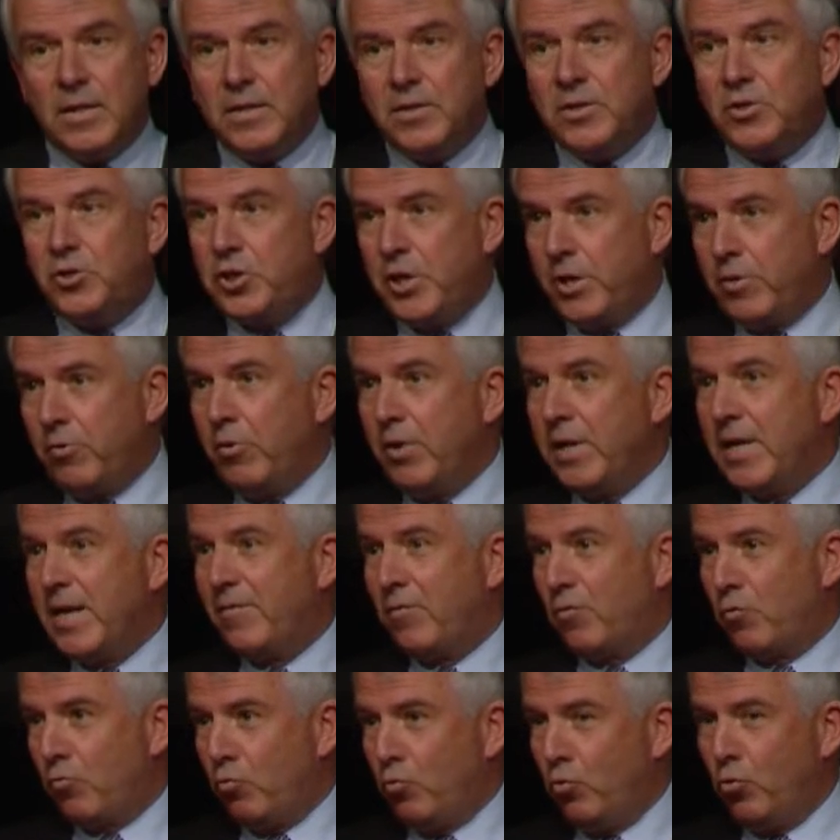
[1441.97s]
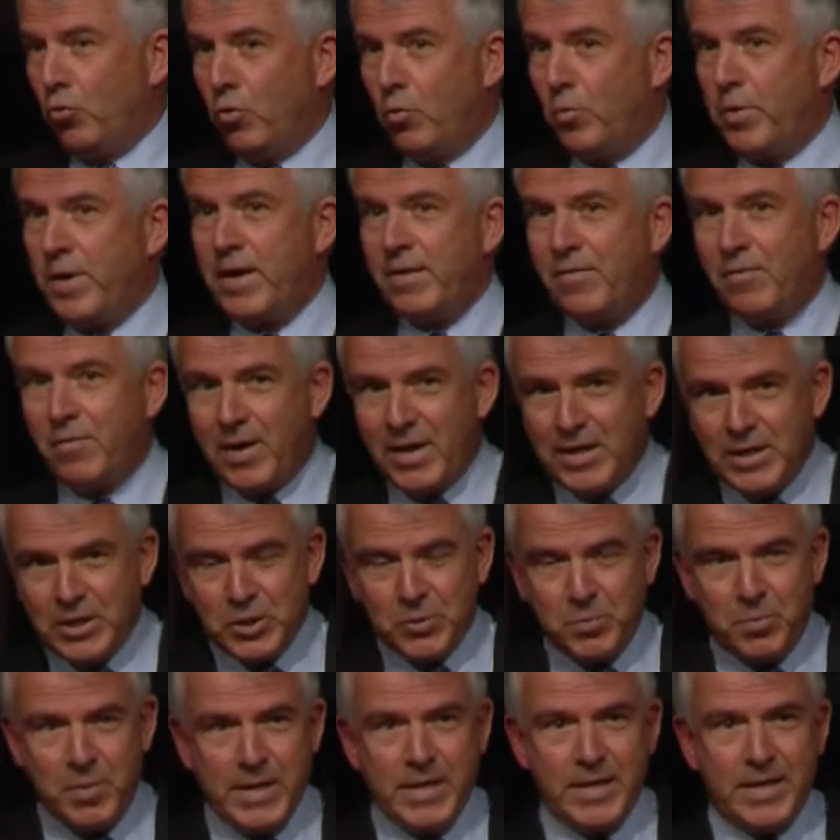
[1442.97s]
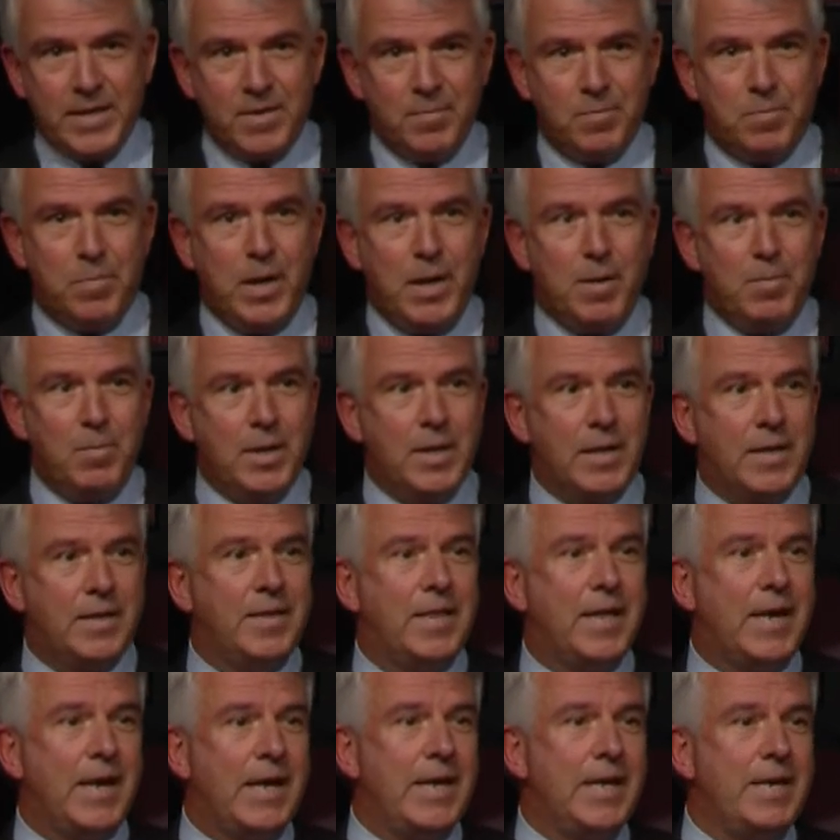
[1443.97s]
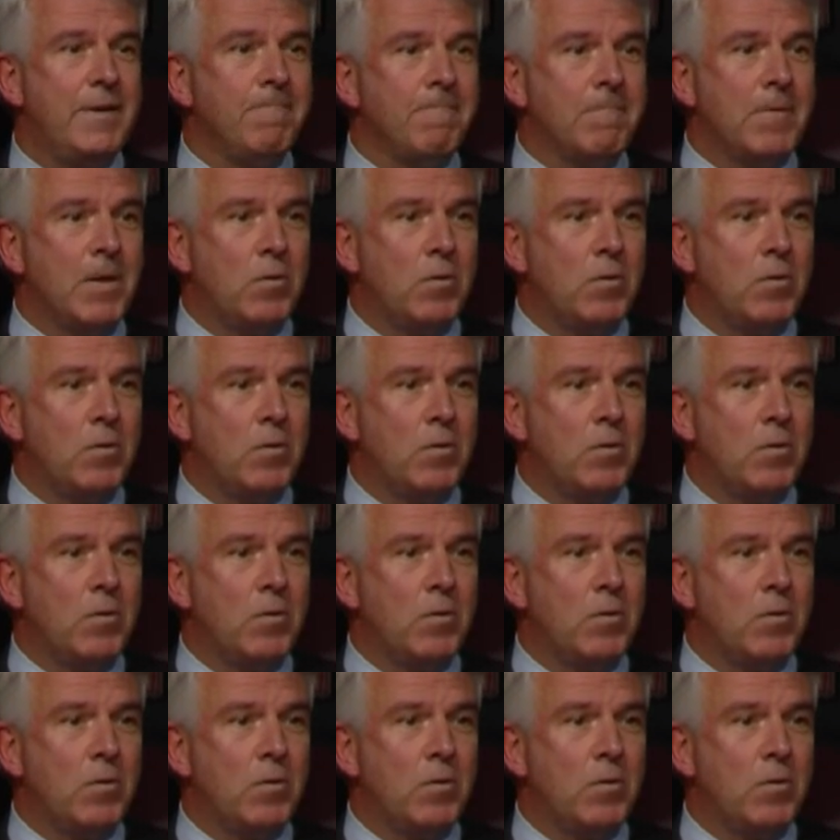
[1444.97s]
generally have a rule whenever I speak in public that I